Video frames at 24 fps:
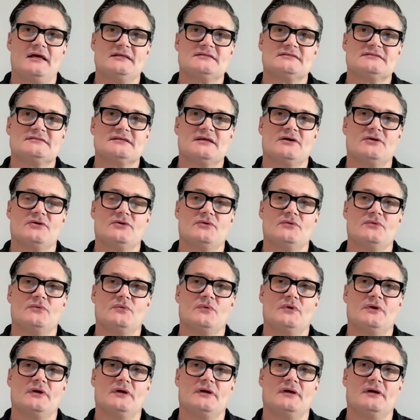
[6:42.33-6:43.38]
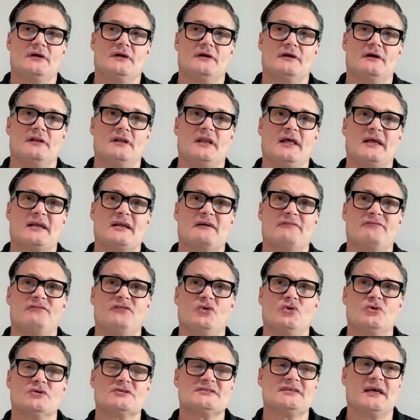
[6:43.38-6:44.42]
So like a
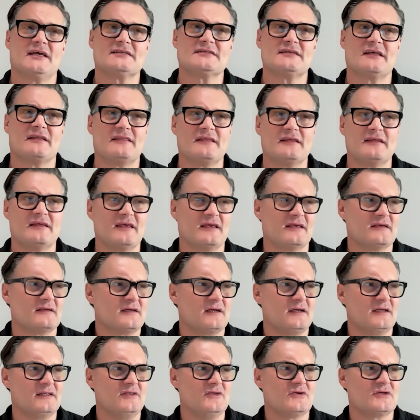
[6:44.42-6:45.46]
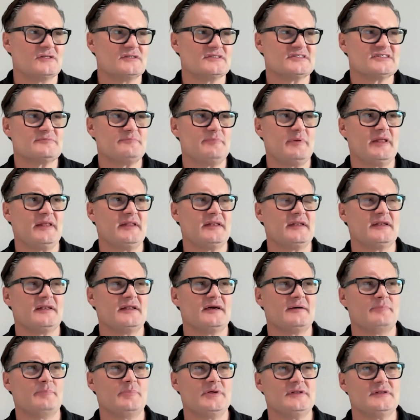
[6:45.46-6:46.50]
vortex, I think you can split it
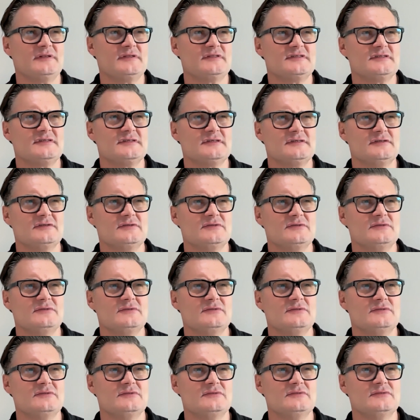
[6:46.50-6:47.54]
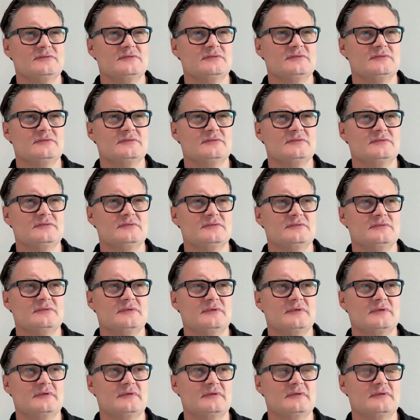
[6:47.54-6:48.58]
up into
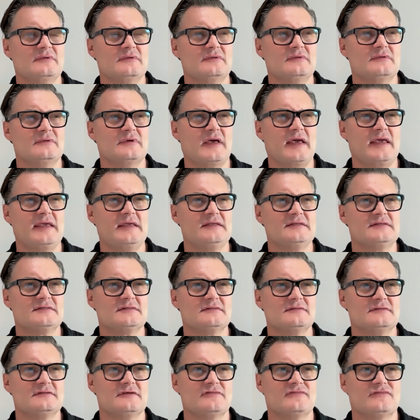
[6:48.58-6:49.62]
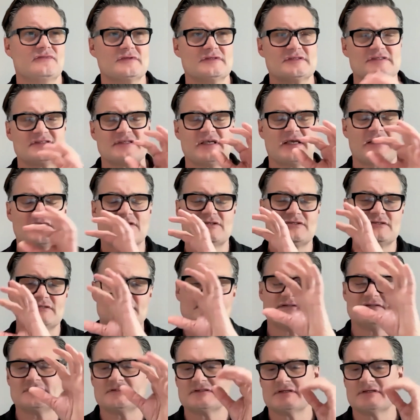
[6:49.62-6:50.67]
eight different sections.